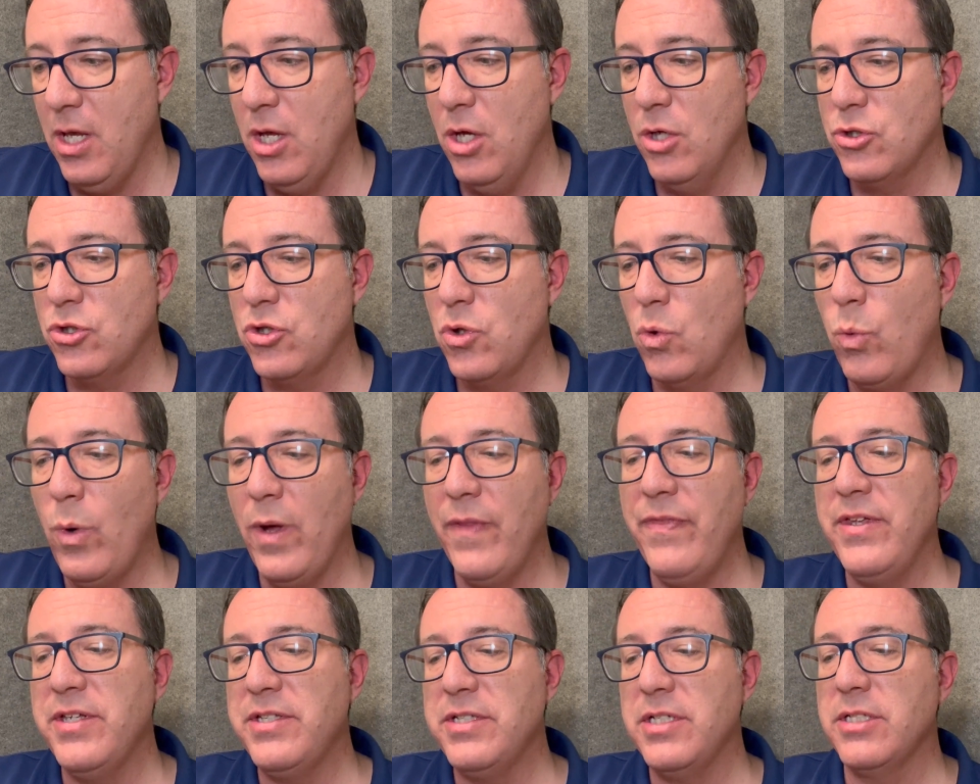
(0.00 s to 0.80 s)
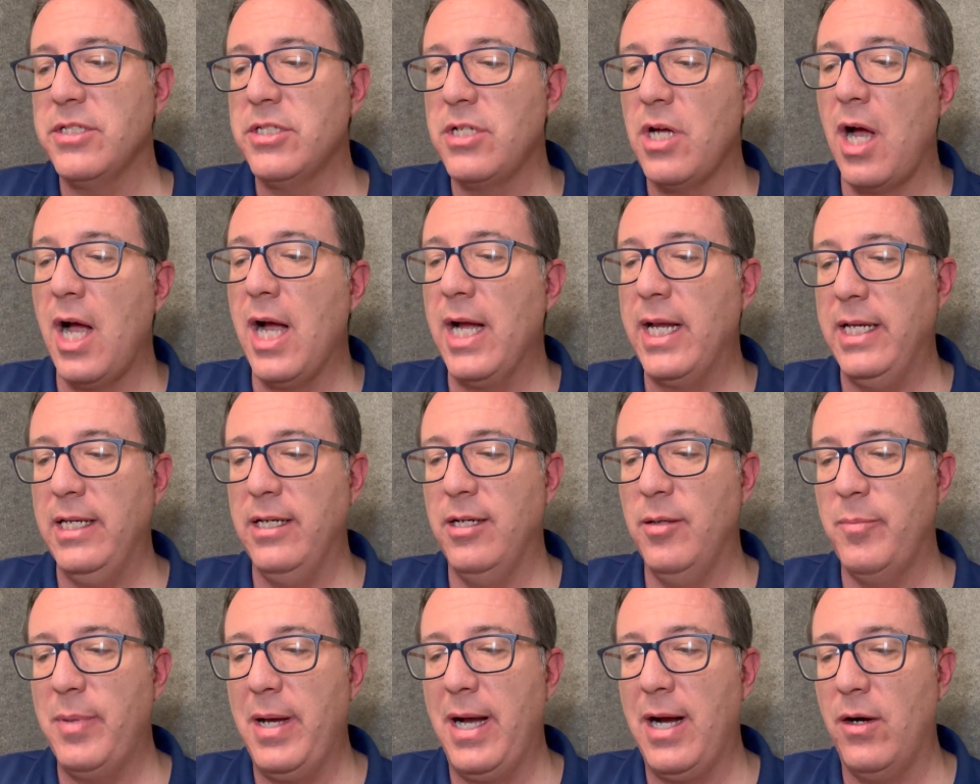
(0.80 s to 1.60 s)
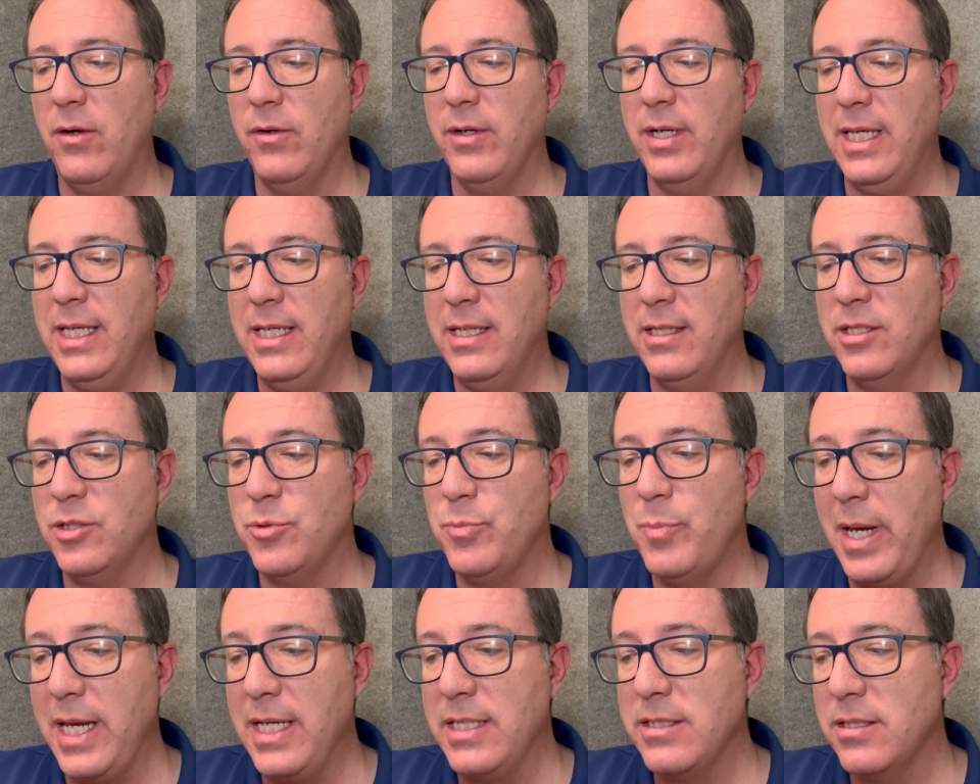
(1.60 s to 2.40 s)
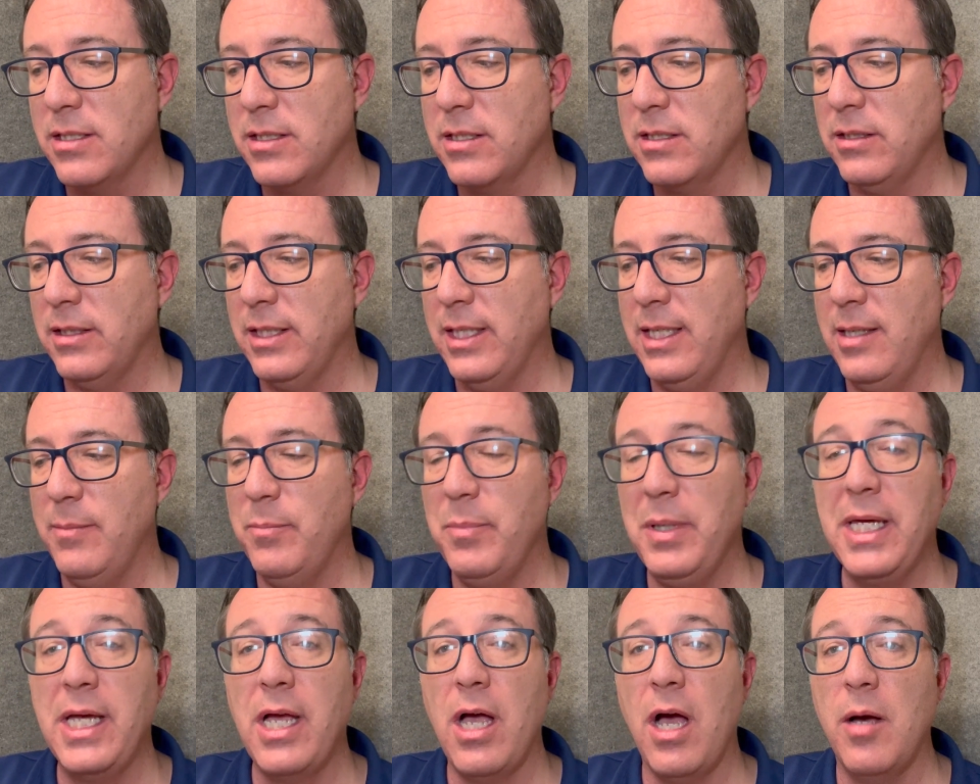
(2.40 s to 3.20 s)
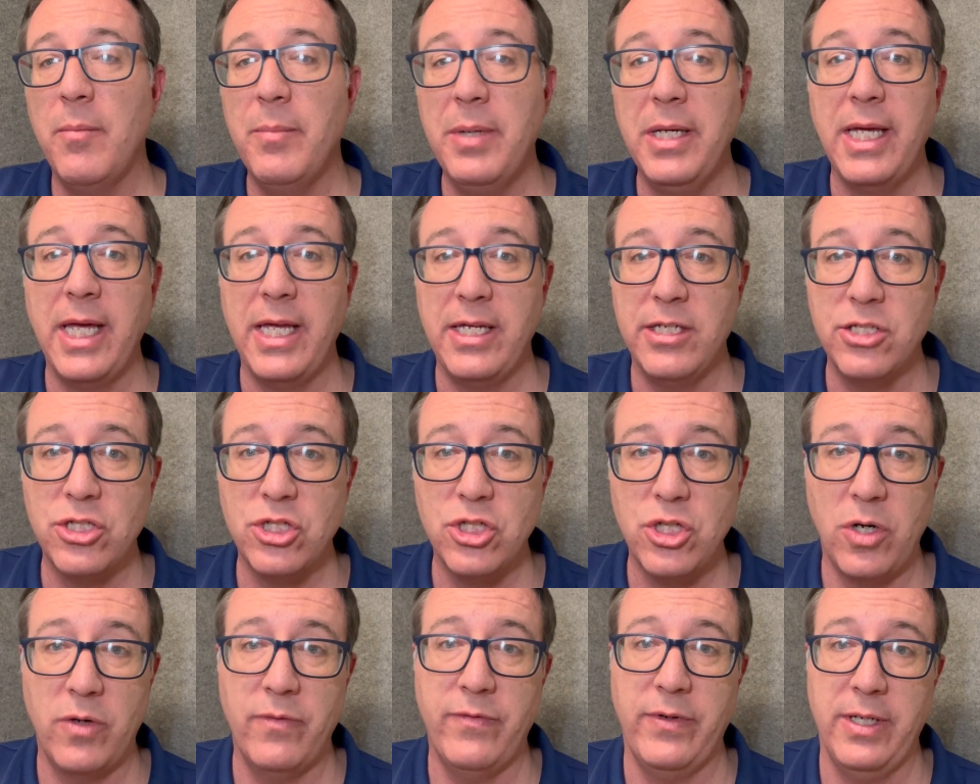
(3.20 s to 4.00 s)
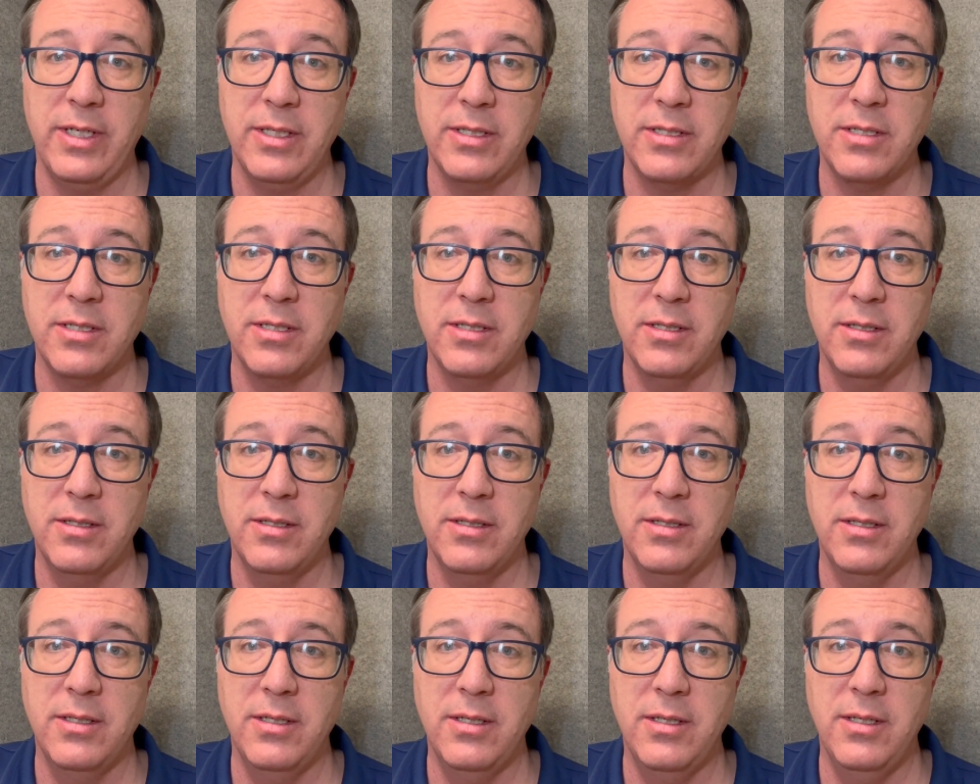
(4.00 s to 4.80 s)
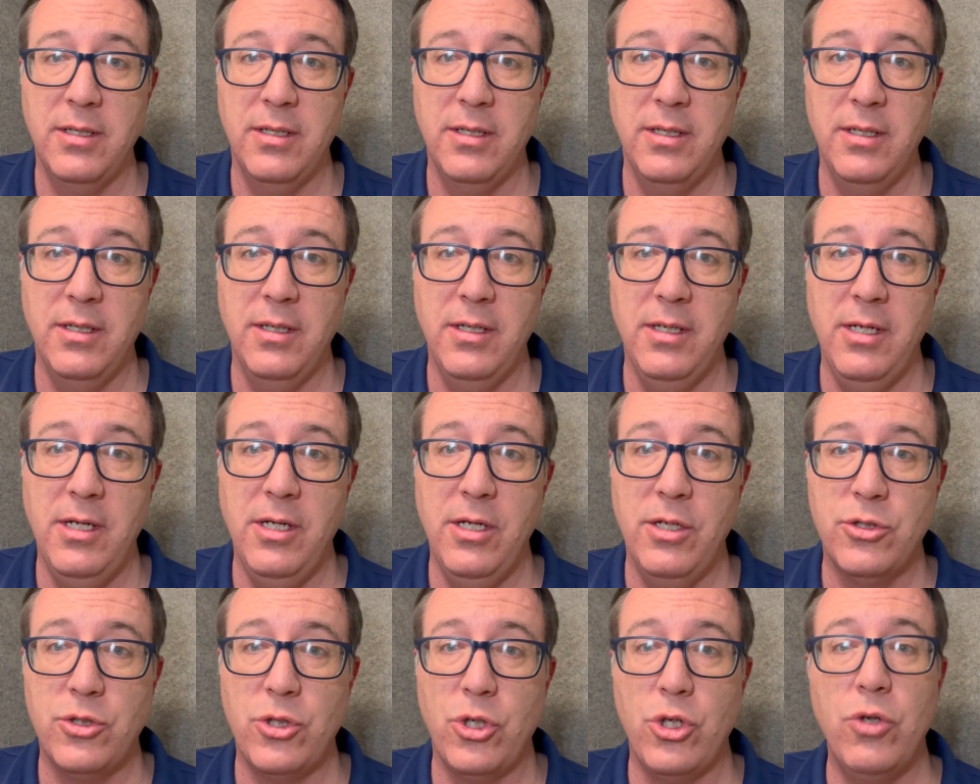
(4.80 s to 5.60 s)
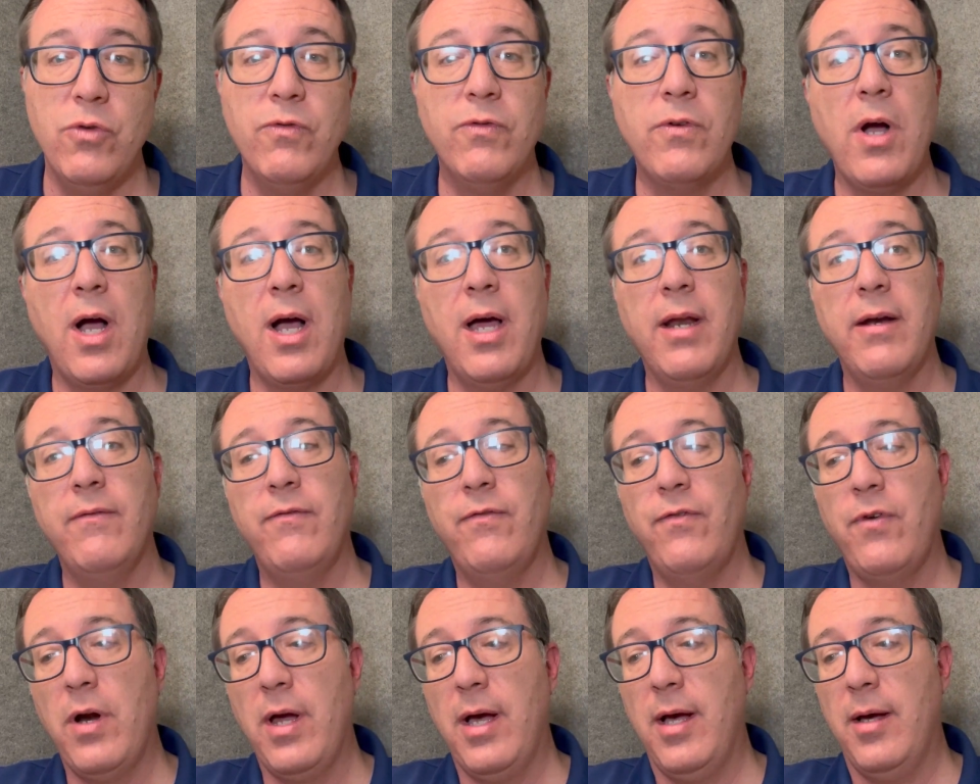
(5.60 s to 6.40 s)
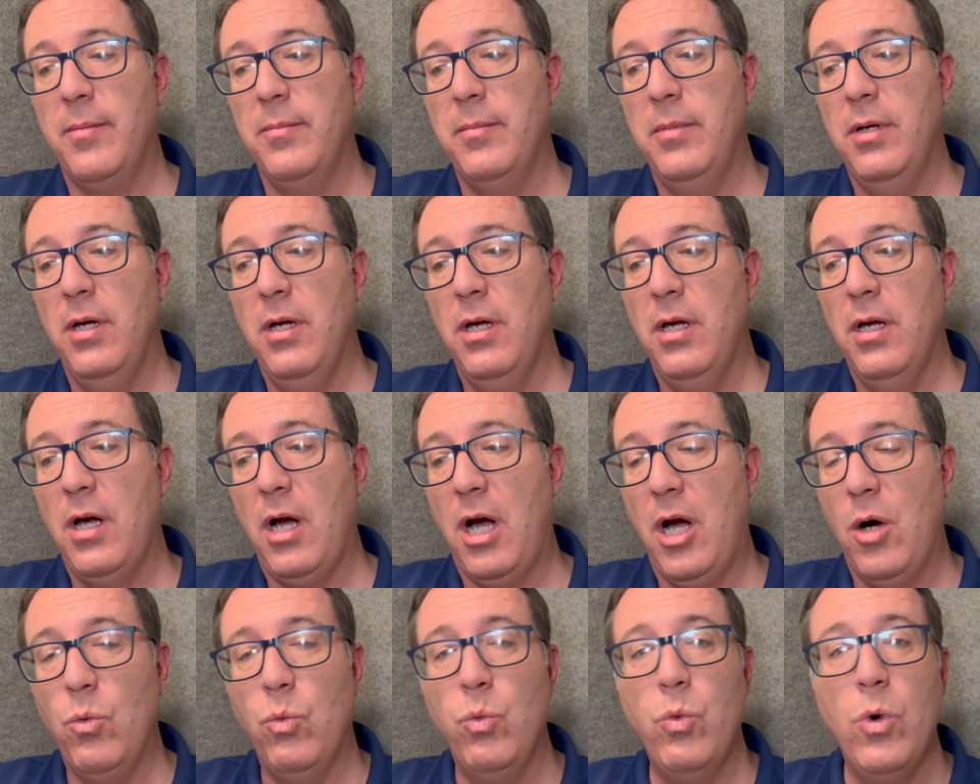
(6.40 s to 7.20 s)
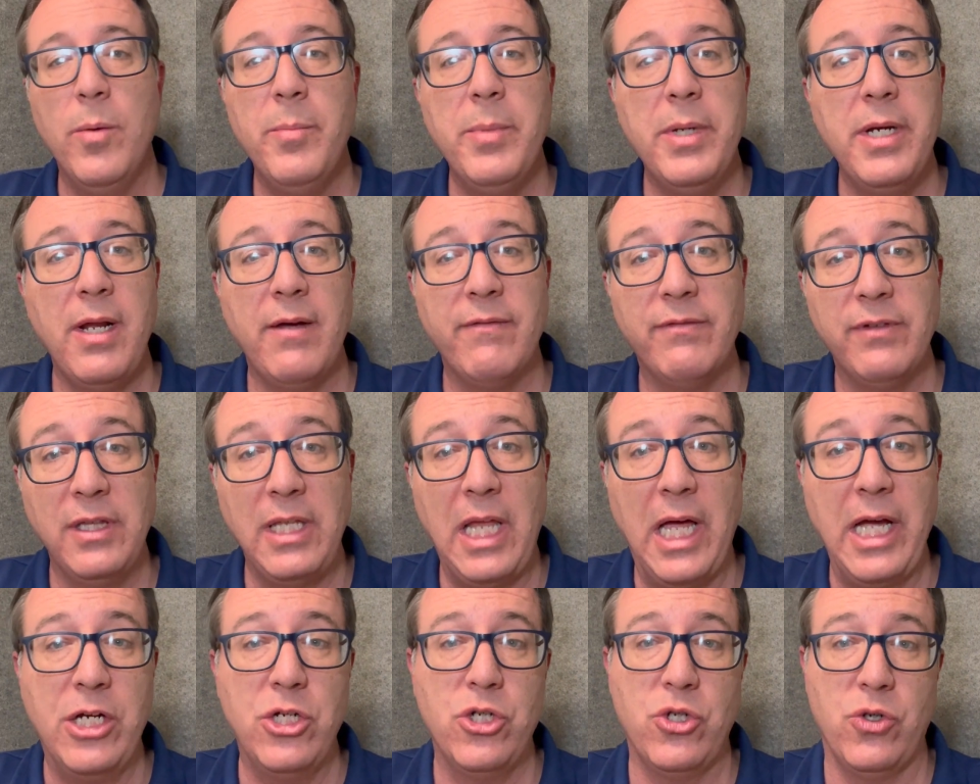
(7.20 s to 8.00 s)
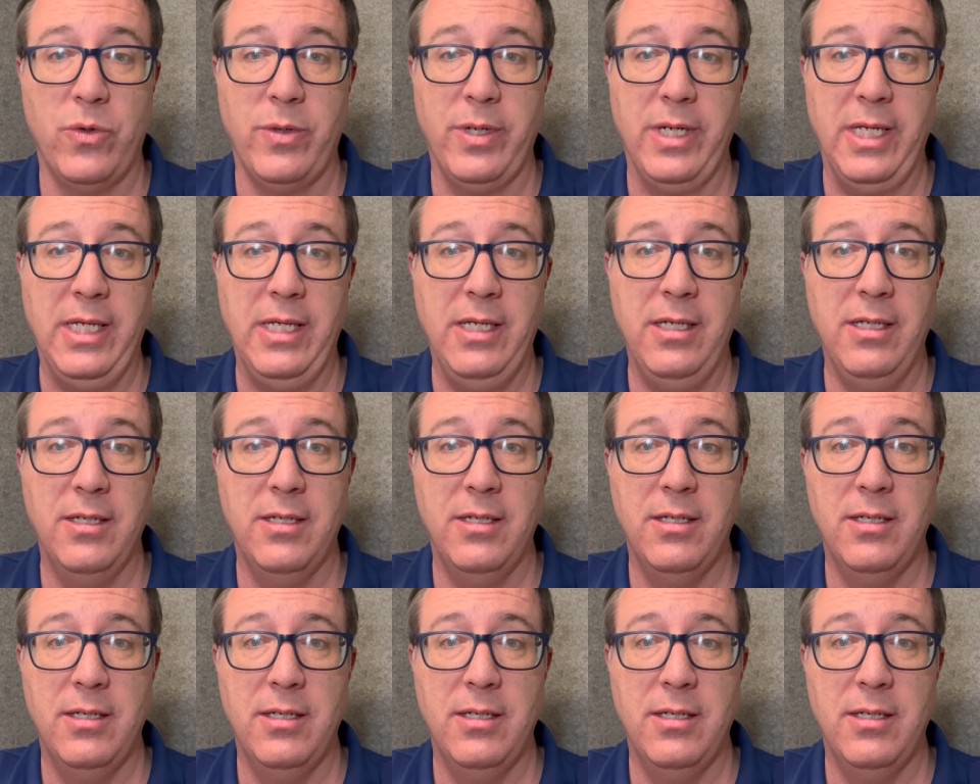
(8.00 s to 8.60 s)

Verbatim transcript: So, what this is talking about is basically becoming a servant. So, you've gone from a woman of luxury